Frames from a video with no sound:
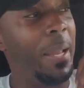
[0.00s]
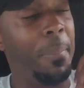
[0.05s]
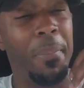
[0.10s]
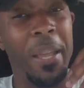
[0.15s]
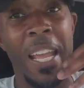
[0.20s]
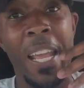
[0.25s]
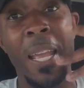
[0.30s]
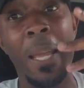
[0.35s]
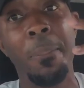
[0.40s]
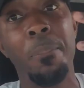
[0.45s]

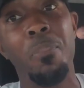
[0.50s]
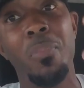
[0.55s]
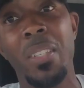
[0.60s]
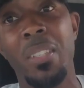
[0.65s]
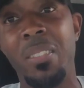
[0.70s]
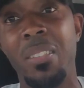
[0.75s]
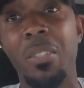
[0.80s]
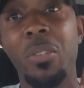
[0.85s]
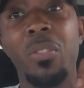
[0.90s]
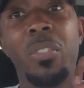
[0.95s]
man.
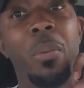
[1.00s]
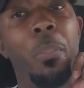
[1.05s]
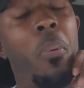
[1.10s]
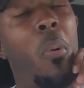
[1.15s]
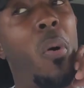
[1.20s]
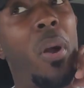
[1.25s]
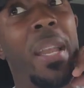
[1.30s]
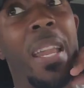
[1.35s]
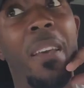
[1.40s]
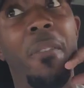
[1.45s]
Still
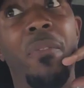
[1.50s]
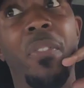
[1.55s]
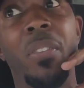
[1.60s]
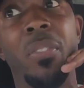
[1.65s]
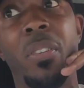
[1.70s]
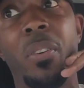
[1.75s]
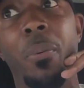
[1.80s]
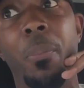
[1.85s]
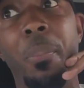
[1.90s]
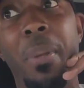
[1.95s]
supporting that
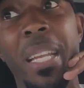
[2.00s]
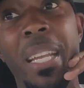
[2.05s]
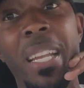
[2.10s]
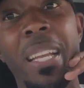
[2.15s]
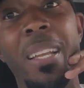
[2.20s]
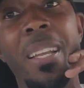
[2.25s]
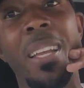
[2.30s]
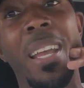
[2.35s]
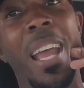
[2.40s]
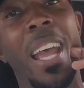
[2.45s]
physical
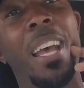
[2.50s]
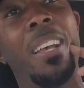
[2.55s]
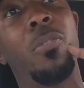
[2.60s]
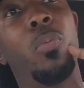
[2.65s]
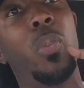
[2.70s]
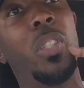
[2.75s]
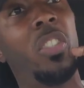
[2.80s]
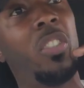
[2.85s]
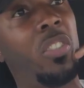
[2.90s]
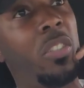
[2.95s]
media, as
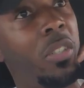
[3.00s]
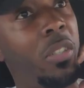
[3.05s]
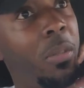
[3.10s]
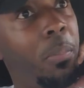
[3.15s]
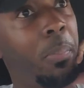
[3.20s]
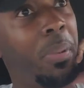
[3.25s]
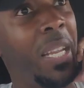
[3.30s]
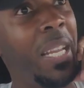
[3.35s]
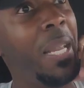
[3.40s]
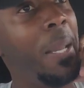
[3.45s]
we
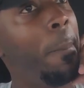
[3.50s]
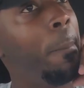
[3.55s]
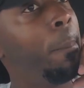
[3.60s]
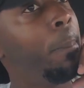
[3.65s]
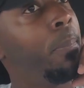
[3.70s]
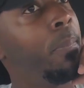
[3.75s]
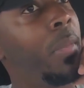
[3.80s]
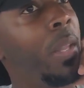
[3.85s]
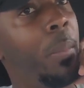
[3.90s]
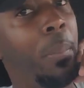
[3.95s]
should be.
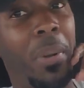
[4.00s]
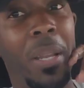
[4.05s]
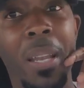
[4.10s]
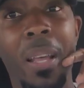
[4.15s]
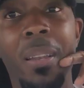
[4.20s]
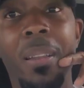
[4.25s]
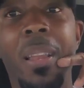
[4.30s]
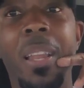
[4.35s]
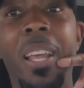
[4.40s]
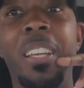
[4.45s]
But
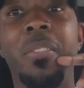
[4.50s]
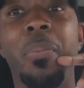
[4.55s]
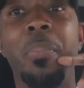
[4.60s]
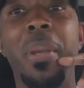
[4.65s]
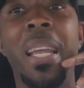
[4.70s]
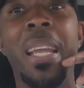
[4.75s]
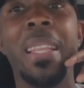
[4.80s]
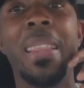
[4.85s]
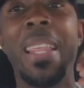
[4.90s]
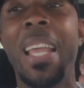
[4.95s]
nonetheless,
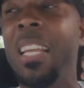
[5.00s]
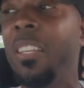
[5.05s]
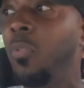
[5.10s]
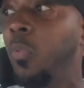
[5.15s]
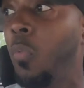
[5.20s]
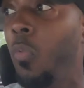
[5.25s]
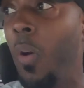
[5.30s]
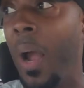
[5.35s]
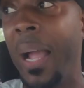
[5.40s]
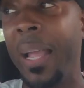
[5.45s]
man, thanks
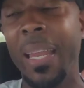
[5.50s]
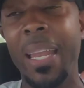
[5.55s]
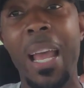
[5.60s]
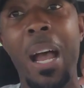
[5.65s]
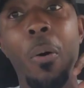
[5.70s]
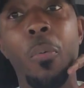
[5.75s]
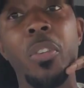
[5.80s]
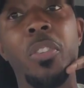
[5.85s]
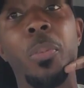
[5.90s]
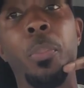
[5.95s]
for rocking
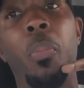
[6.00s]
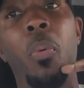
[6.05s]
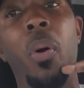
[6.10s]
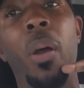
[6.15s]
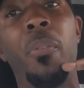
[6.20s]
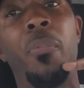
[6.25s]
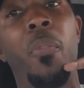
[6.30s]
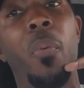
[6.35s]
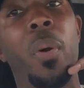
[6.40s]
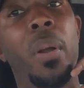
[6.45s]
out with your
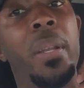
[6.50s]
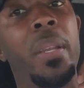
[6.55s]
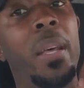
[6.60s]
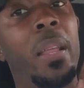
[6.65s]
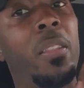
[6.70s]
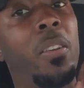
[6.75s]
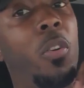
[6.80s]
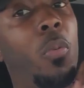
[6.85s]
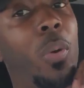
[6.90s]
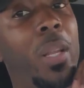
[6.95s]
boy for
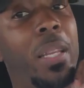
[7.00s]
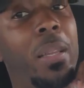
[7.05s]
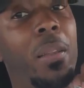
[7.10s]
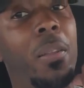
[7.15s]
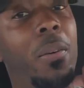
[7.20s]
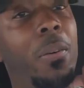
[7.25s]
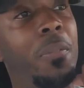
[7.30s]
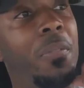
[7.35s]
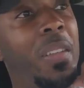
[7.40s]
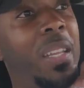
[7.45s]
another quick
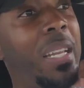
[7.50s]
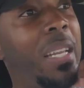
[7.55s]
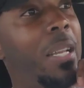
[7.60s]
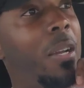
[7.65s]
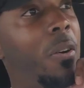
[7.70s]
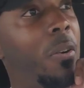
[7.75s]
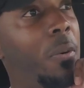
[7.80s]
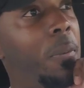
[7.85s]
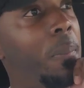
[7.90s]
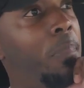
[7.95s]
little
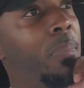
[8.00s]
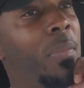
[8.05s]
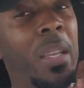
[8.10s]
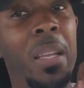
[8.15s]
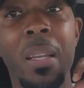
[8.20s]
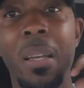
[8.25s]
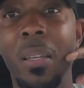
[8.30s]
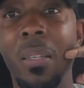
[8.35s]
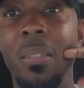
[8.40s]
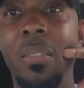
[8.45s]
video.
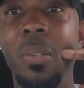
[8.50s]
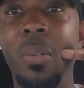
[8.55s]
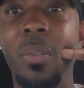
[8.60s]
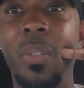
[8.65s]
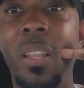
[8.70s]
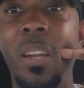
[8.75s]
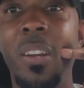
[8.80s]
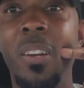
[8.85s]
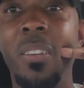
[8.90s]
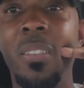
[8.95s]
Until
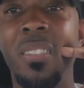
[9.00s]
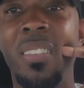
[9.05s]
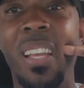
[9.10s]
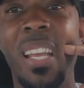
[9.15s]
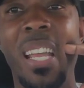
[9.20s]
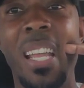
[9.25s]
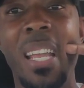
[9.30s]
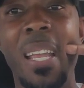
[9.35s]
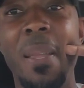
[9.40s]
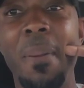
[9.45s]

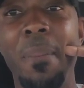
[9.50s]
Thursday,